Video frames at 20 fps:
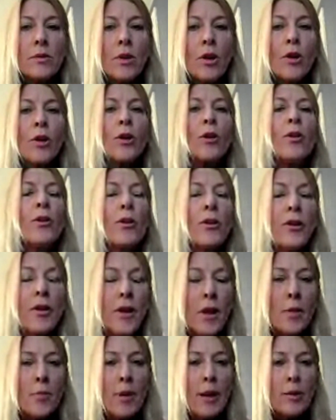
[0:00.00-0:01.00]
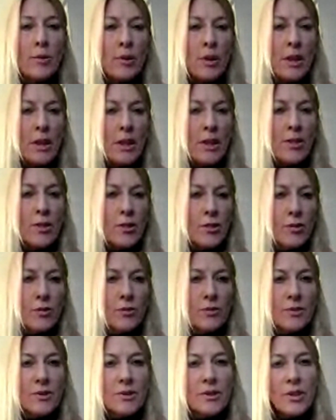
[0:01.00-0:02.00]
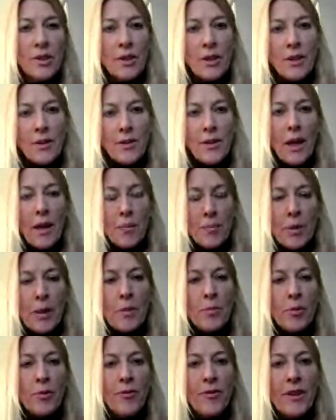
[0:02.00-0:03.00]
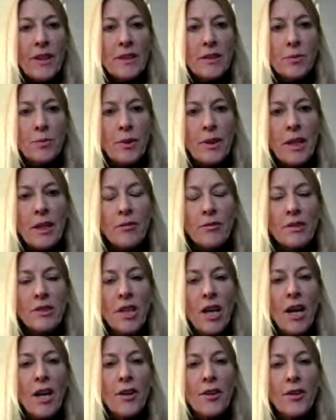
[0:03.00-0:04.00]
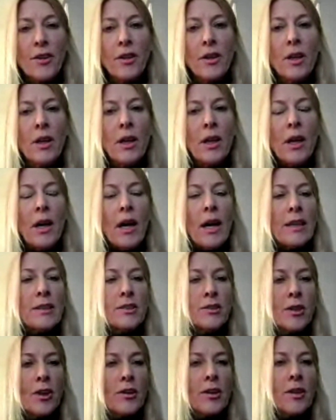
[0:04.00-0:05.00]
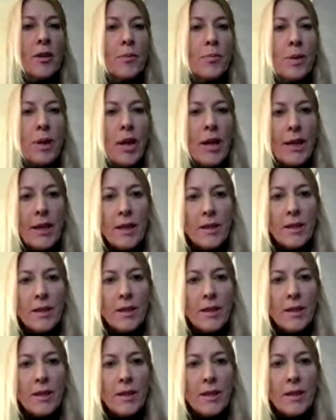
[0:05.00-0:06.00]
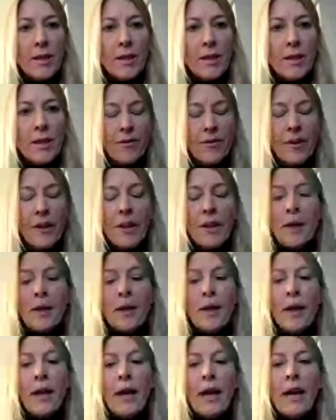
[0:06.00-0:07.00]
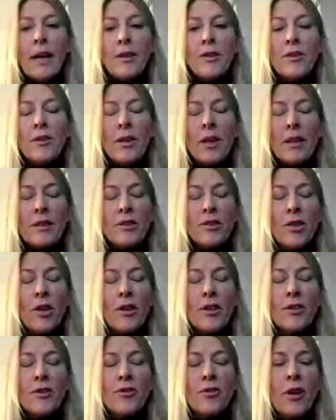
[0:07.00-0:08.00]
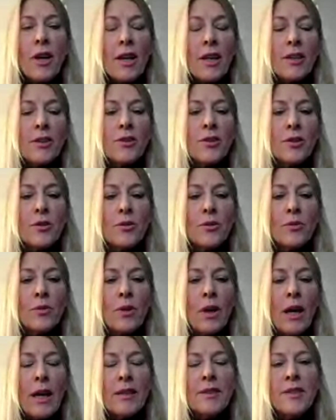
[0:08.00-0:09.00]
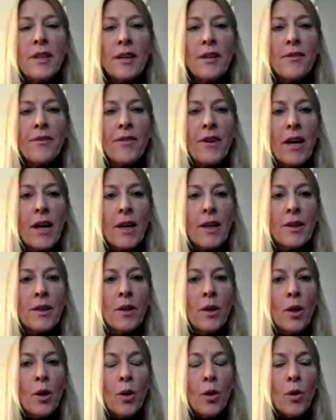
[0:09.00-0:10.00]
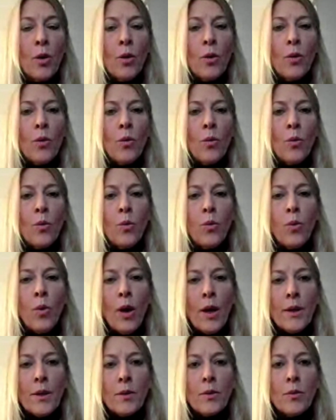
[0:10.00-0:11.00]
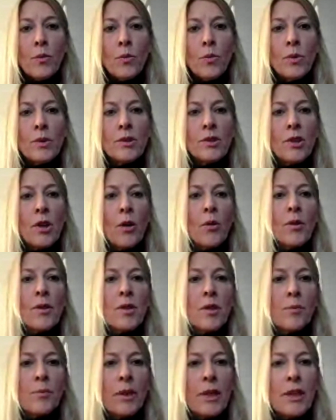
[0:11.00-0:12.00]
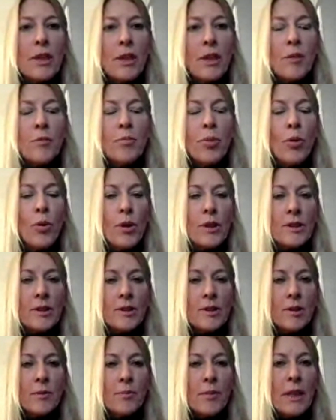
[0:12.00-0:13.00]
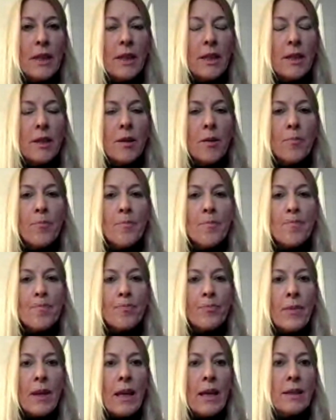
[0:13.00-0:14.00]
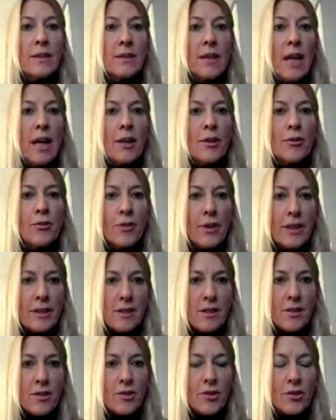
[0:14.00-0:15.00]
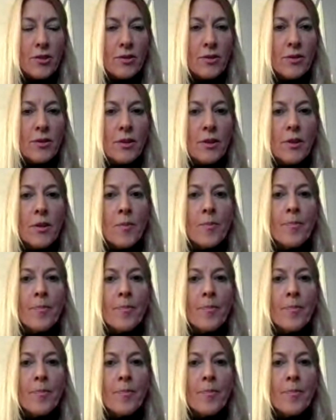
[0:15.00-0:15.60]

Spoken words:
heard about the issues that people face when they retire, I started applying it to myself. I started trying to identify what was going to be important to me as I transitioned,